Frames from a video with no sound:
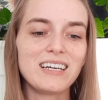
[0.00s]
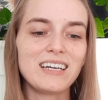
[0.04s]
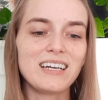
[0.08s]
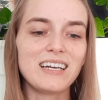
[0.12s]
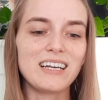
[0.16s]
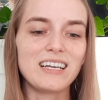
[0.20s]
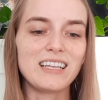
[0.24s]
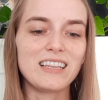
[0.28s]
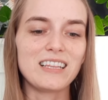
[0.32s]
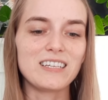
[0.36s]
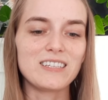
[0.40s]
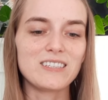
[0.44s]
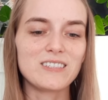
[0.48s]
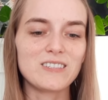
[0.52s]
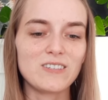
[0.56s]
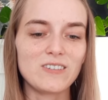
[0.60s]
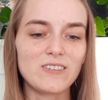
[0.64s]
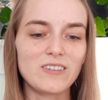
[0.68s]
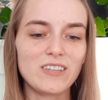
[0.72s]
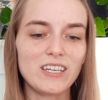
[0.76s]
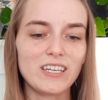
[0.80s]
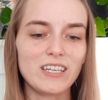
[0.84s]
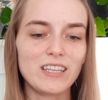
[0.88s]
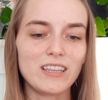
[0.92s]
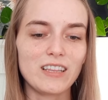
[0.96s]
in the
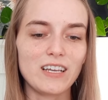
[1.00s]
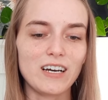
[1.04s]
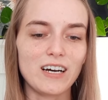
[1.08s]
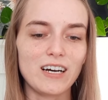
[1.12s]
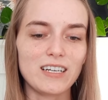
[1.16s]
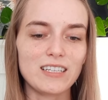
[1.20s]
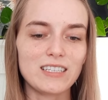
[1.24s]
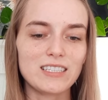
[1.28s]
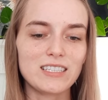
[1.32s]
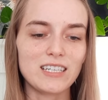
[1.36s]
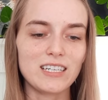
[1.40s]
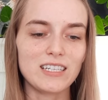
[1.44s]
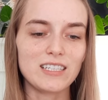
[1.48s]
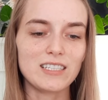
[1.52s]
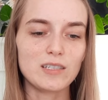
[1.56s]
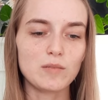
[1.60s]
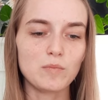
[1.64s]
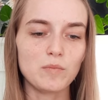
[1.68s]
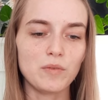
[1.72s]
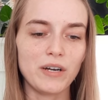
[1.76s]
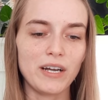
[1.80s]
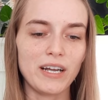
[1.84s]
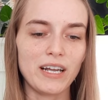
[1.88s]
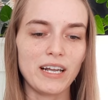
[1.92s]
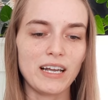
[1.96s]
soothing thoughts that
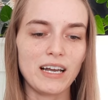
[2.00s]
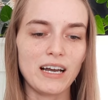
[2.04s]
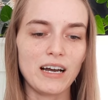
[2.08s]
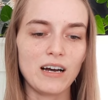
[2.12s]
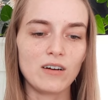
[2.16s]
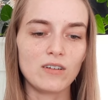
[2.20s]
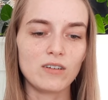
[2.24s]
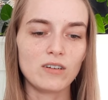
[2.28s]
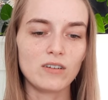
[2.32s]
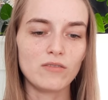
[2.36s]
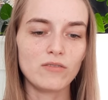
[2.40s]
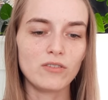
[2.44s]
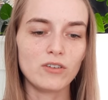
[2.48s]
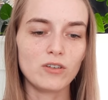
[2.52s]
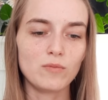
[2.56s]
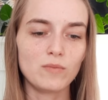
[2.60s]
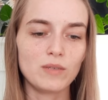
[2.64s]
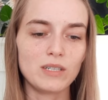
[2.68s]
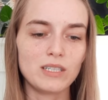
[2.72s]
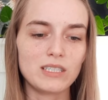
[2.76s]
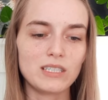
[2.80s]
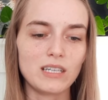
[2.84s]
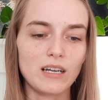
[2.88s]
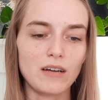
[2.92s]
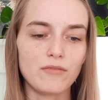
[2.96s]
spring out of
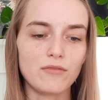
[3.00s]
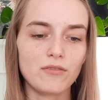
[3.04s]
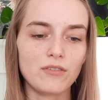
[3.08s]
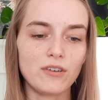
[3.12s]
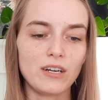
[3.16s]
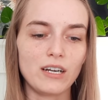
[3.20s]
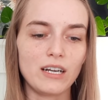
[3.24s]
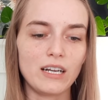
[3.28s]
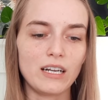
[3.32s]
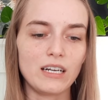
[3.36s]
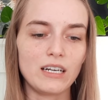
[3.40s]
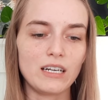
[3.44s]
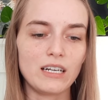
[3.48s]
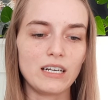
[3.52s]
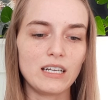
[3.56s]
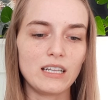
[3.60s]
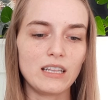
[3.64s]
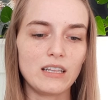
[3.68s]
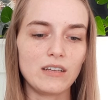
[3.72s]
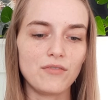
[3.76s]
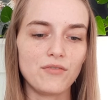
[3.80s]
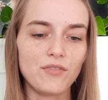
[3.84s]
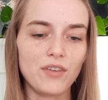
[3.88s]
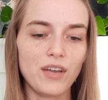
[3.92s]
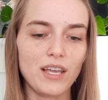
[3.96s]
human suffering, in
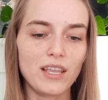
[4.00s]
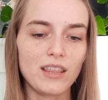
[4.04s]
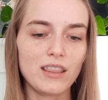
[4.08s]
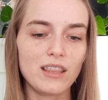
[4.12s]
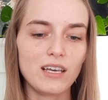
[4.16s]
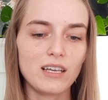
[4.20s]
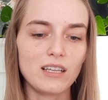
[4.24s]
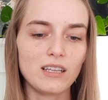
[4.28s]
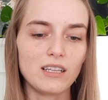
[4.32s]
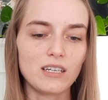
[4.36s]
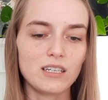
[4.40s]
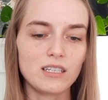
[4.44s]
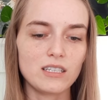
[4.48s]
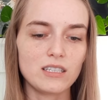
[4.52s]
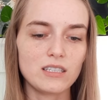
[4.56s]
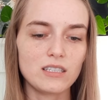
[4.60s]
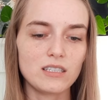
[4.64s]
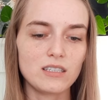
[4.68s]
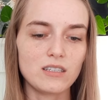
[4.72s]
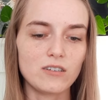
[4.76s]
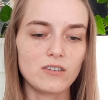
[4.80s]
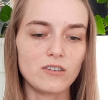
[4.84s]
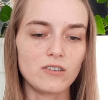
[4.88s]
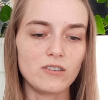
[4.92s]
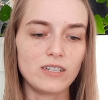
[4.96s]
the faith that looks
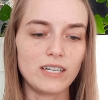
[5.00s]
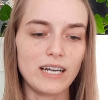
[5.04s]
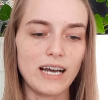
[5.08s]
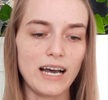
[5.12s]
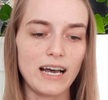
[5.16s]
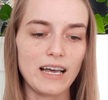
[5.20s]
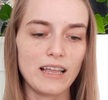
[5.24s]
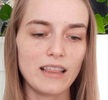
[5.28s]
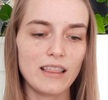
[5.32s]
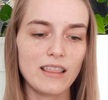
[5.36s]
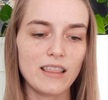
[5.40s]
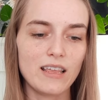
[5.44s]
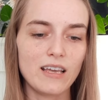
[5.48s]
through death,